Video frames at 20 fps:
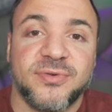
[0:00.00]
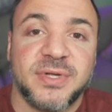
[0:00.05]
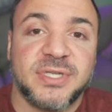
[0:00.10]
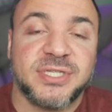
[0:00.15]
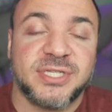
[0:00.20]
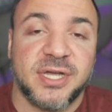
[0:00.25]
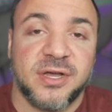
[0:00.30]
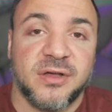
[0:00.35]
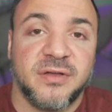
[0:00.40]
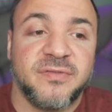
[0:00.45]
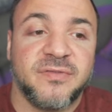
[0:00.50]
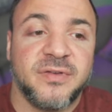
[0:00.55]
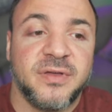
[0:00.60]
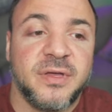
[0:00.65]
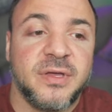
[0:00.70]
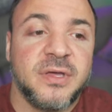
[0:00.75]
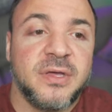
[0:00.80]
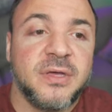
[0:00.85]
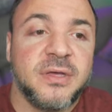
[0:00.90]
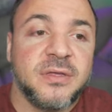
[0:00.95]
itself,
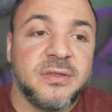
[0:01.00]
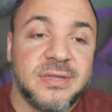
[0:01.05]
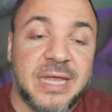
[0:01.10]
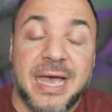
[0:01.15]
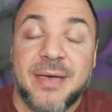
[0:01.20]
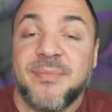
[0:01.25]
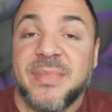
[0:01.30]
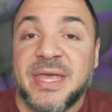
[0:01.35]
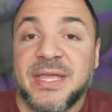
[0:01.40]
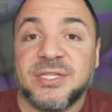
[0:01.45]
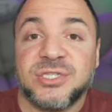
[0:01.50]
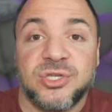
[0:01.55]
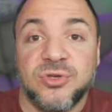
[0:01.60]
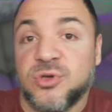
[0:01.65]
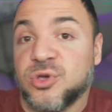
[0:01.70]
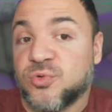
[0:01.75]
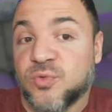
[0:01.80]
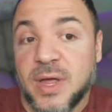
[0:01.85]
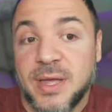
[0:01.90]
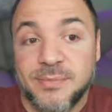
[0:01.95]
that means you
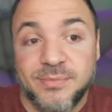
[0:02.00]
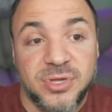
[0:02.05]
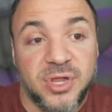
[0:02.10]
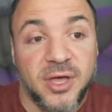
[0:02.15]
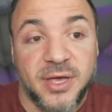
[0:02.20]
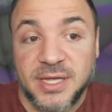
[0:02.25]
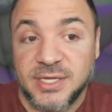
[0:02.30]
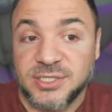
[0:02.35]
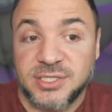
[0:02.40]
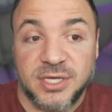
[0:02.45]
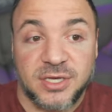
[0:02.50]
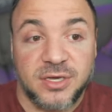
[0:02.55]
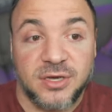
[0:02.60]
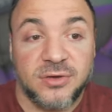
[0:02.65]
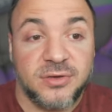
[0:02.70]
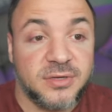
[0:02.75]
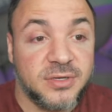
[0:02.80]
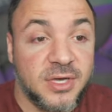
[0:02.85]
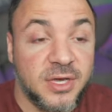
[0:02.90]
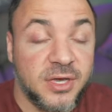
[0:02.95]
could write plugins that
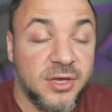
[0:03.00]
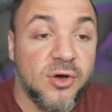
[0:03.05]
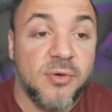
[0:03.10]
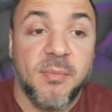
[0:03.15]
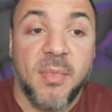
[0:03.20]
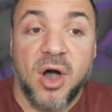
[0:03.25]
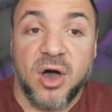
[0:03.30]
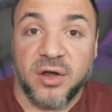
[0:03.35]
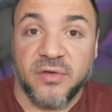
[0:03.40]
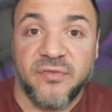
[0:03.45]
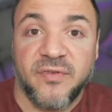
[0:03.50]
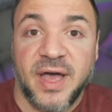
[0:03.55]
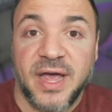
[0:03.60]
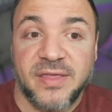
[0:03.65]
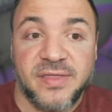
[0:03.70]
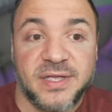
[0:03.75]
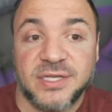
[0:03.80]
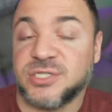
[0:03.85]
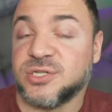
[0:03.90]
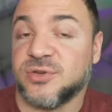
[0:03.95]
can go modify
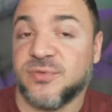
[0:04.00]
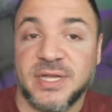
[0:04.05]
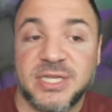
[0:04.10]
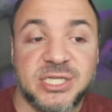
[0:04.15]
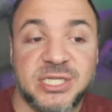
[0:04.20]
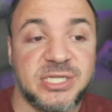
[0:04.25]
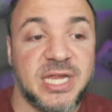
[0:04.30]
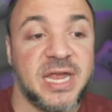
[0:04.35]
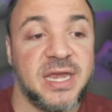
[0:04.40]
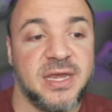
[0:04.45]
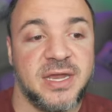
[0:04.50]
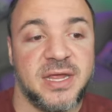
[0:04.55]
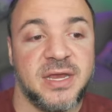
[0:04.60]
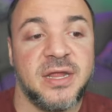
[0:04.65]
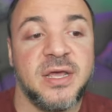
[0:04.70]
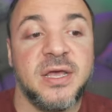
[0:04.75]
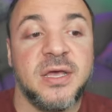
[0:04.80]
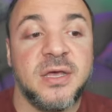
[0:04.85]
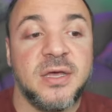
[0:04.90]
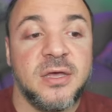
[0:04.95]
this or extend it.
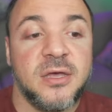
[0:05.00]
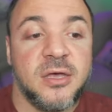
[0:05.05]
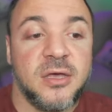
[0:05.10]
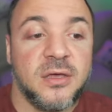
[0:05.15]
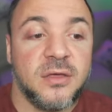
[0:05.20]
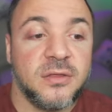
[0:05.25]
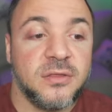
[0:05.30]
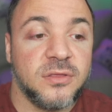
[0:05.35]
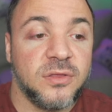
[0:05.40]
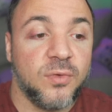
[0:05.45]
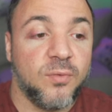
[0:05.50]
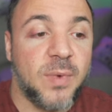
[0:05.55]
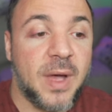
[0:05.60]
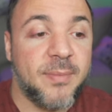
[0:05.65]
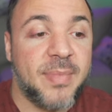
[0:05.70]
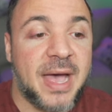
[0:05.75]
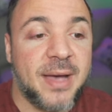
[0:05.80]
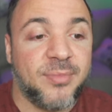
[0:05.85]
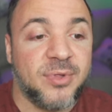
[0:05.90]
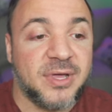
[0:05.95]
The web
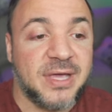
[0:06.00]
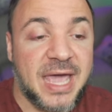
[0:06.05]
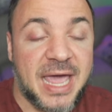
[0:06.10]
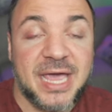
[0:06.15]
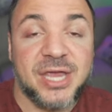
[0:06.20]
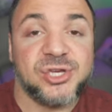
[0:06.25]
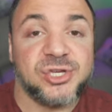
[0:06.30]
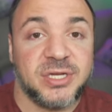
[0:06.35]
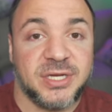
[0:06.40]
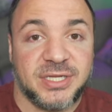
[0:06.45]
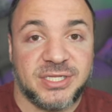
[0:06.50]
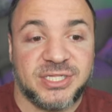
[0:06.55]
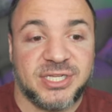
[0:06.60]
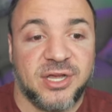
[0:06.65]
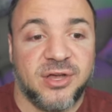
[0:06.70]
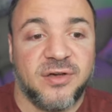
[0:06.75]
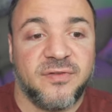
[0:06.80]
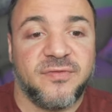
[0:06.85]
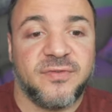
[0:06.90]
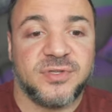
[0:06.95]
application
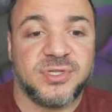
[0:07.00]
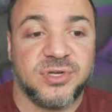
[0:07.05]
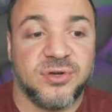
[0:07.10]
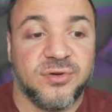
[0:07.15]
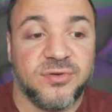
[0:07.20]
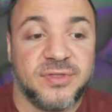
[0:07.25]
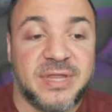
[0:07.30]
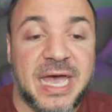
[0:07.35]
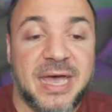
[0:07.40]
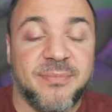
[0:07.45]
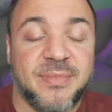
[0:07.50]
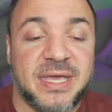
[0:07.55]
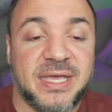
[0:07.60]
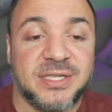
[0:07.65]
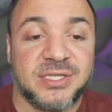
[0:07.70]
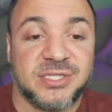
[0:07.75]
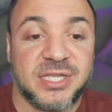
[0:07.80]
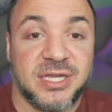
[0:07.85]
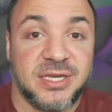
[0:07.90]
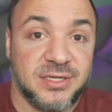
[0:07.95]
itself, so that means
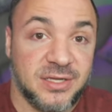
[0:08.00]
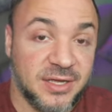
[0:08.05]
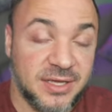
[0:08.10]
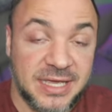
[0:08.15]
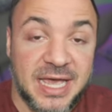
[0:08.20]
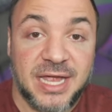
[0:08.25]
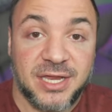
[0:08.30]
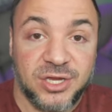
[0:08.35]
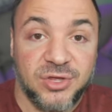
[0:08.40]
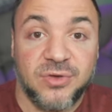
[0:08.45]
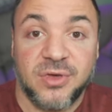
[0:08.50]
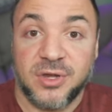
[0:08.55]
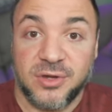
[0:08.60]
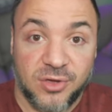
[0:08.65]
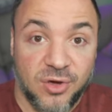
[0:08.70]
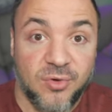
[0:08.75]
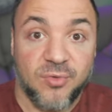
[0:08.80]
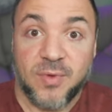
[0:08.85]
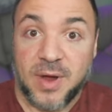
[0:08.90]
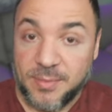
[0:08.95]
that again, you can
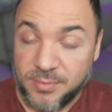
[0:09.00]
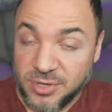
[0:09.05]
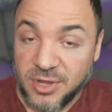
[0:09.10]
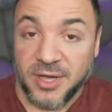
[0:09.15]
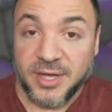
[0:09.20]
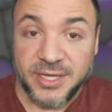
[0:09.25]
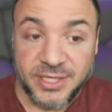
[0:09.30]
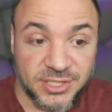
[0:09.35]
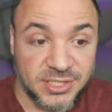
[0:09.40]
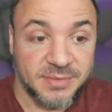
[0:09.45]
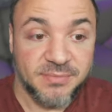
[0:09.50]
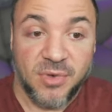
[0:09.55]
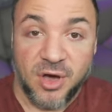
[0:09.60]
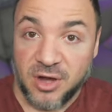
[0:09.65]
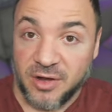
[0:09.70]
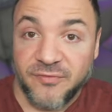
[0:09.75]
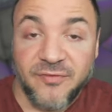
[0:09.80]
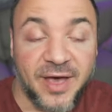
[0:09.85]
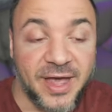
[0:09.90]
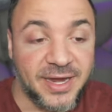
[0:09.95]
go write plugins that
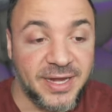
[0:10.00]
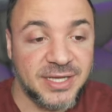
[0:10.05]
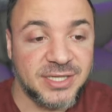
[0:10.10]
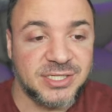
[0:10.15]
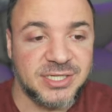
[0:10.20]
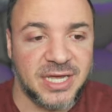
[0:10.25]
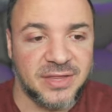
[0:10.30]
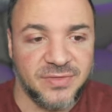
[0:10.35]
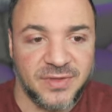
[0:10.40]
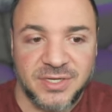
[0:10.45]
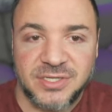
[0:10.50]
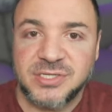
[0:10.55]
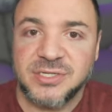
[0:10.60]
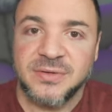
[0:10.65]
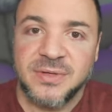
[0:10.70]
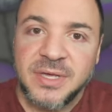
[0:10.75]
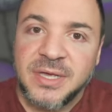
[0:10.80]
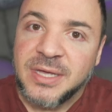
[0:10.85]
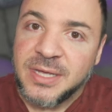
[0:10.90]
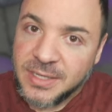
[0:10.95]
modify and extend this.
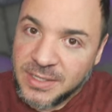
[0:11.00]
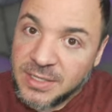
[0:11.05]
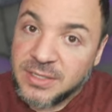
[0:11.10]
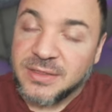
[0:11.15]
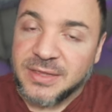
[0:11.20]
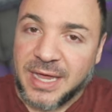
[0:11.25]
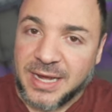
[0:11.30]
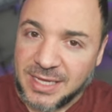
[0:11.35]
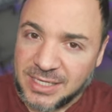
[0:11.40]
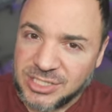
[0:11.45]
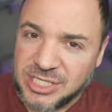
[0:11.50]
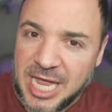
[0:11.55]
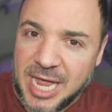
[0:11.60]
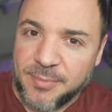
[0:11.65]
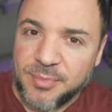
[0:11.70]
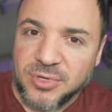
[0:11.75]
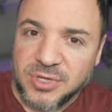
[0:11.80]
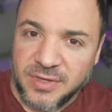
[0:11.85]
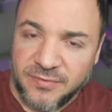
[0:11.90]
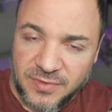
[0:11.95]
That
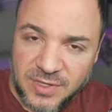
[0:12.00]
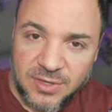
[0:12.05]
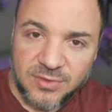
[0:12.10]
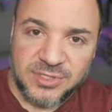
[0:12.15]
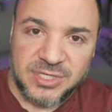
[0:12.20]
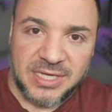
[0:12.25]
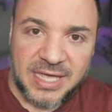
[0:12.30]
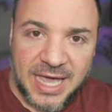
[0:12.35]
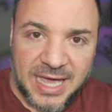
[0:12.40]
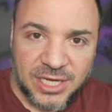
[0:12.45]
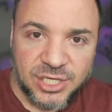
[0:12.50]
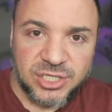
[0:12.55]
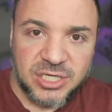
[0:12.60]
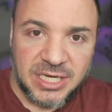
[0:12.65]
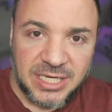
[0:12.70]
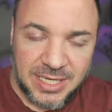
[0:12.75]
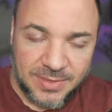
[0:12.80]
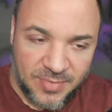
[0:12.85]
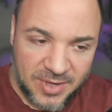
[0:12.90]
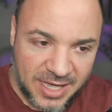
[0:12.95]
example of using
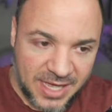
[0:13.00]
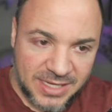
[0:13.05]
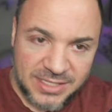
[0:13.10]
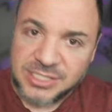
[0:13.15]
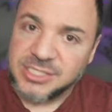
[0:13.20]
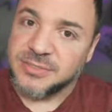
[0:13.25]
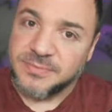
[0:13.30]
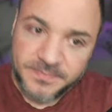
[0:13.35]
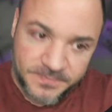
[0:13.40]
HTTPS,